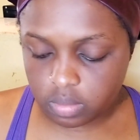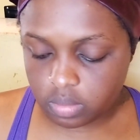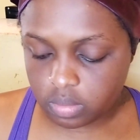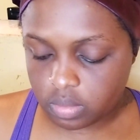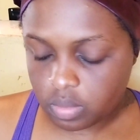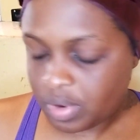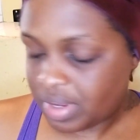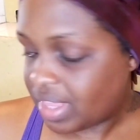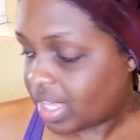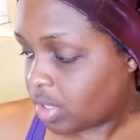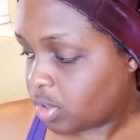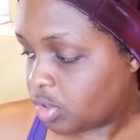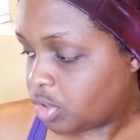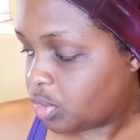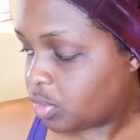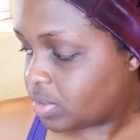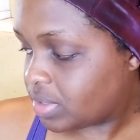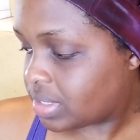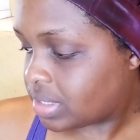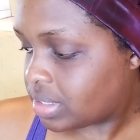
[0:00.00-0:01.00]
whether you
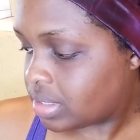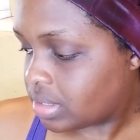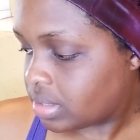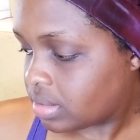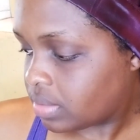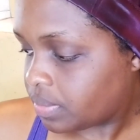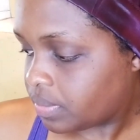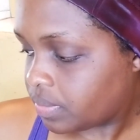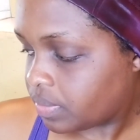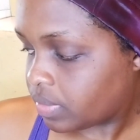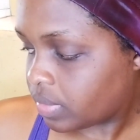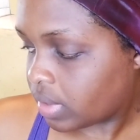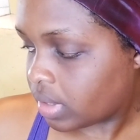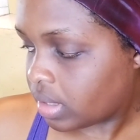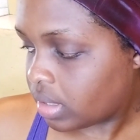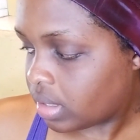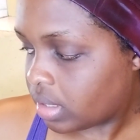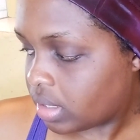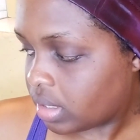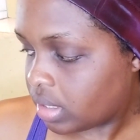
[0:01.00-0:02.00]
use
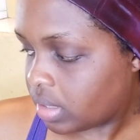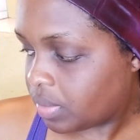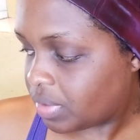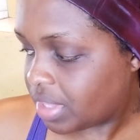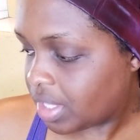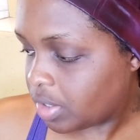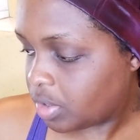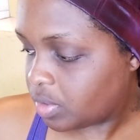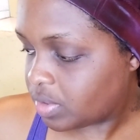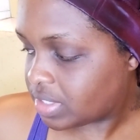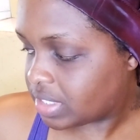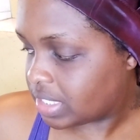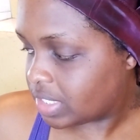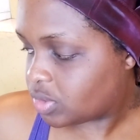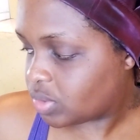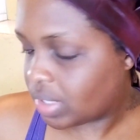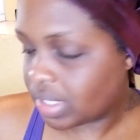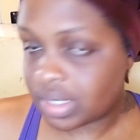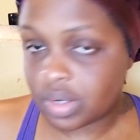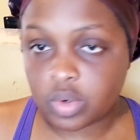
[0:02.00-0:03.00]

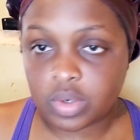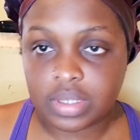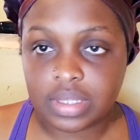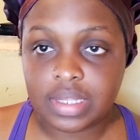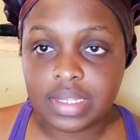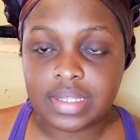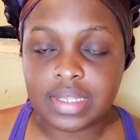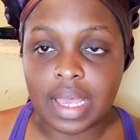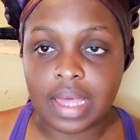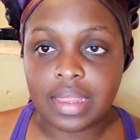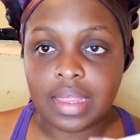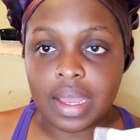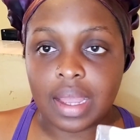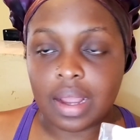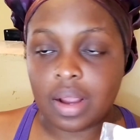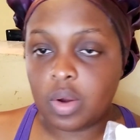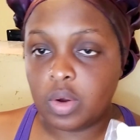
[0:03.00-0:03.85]
this one or this other